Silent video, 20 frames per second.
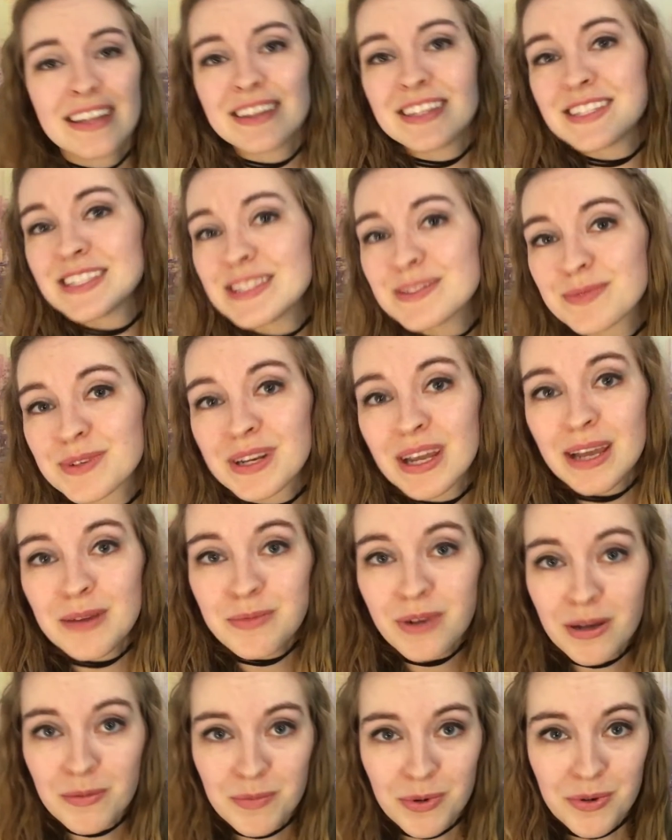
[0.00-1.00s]
This is what I
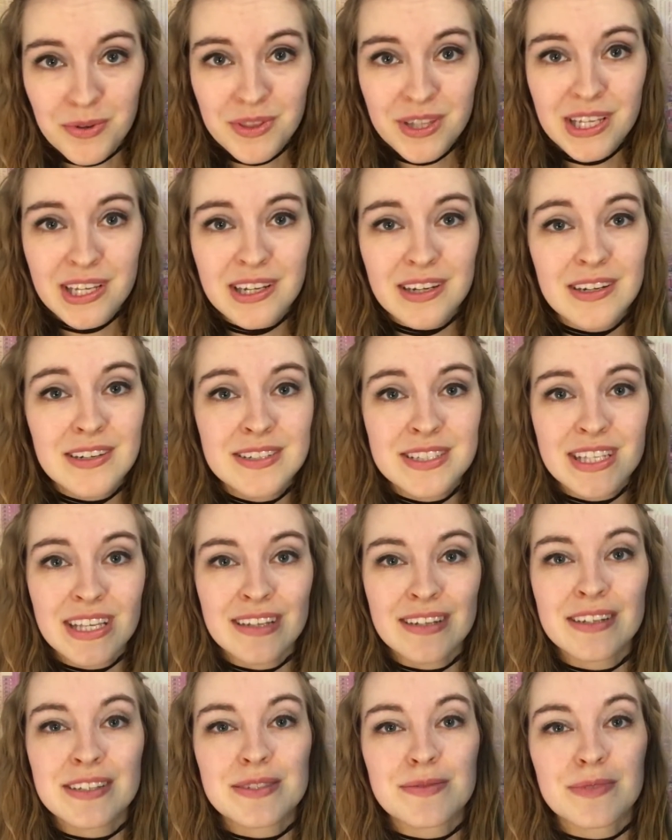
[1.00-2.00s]
brought both years,
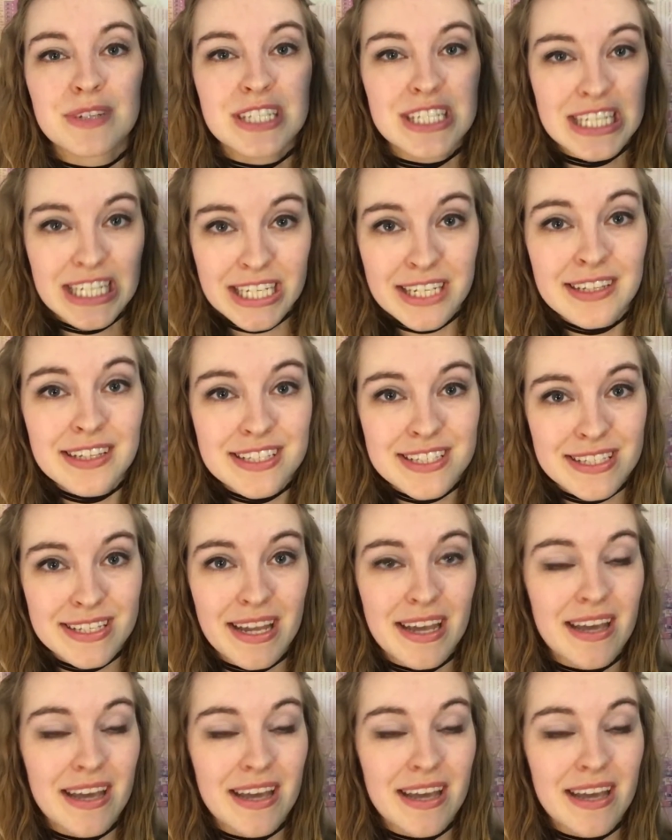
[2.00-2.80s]
and it's ridiculously